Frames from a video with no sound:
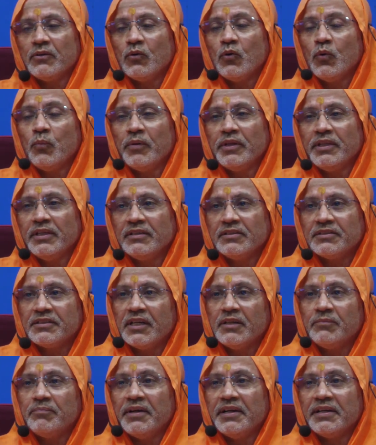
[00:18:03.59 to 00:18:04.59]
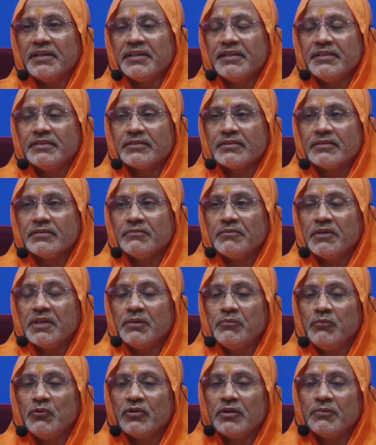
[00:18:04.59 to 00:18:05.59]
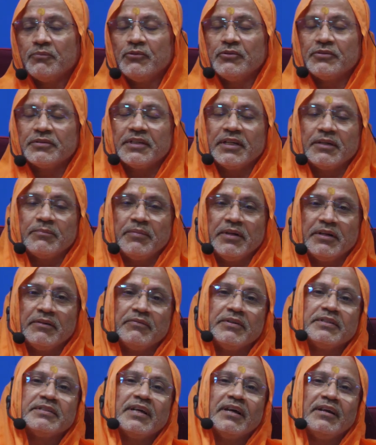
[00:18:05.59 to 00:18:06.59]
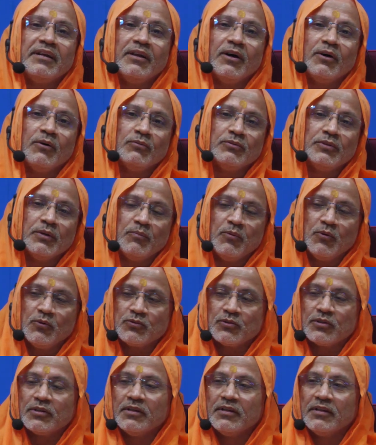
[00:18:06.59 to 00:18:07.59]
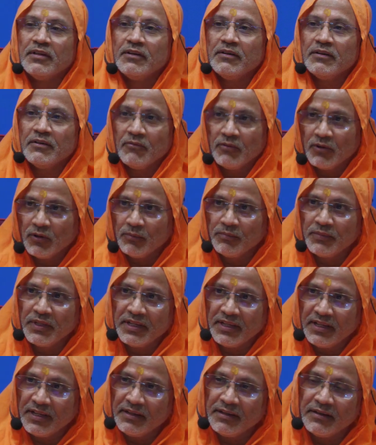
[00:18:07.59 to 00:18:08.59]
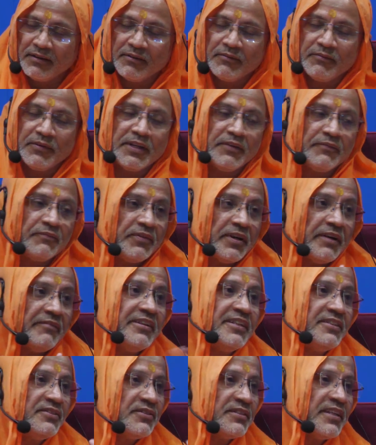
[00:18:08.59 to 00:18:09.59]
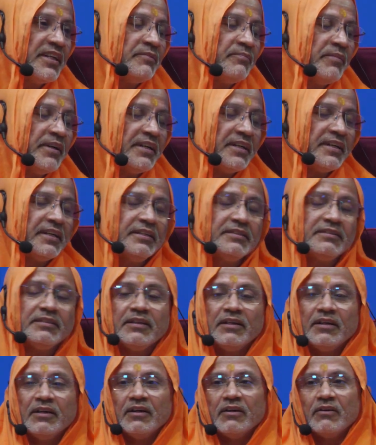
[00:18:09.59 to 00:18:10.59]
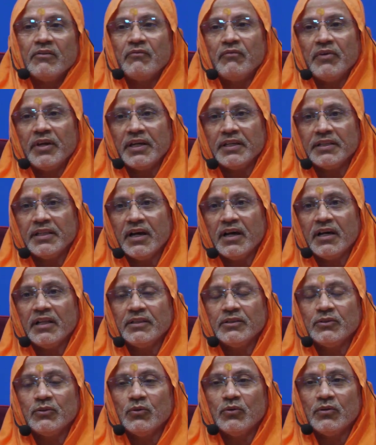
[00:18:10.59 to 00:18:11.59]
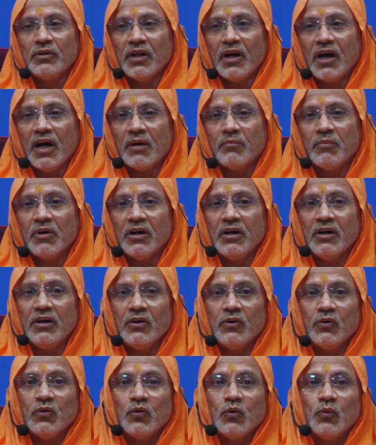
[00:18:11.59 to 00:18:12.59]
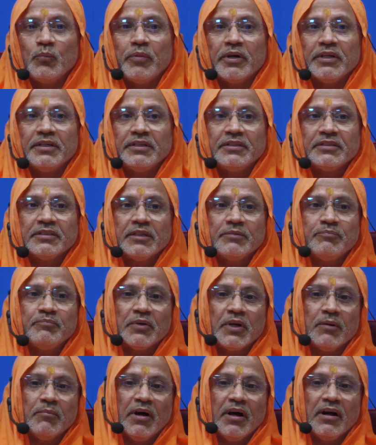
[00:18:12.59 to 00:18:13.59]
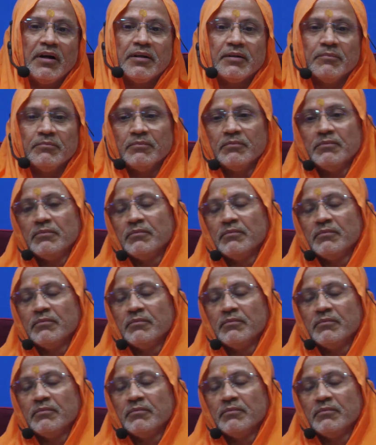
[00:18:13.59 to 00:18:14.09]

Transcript: Opening statement is very beautiful statement which I love the most. One of the very favorite statement is Vedanto Nama Upanishad Pramanam.